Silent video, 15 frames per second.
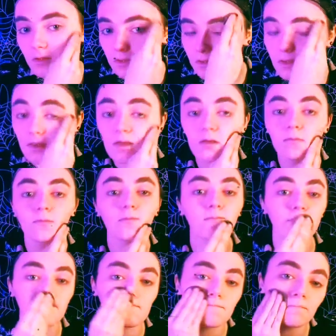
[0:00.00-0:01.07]
Yep,
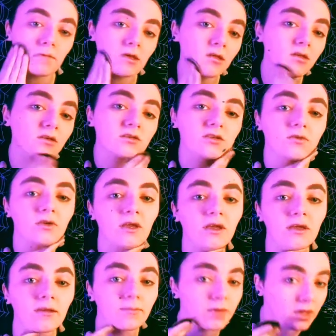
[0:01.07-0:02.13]
it looks okay
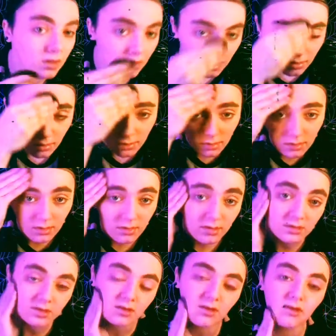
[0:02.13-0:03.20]
to me. It's a
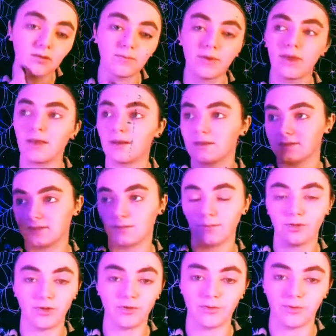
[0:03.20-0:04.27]
little pink because of the
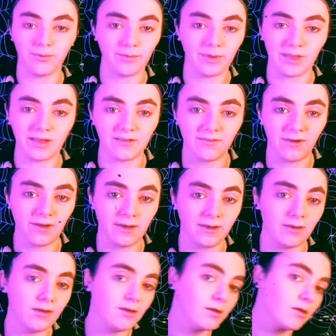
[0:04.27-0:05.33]
blue, but that's fine.
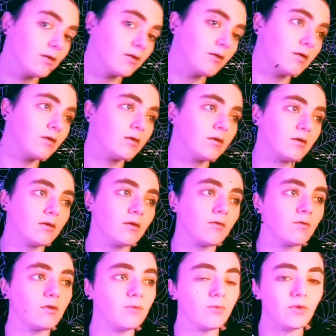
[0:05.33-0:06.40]
Let
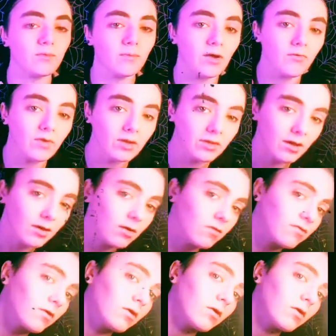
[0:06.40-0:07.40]
me bring my ring light over.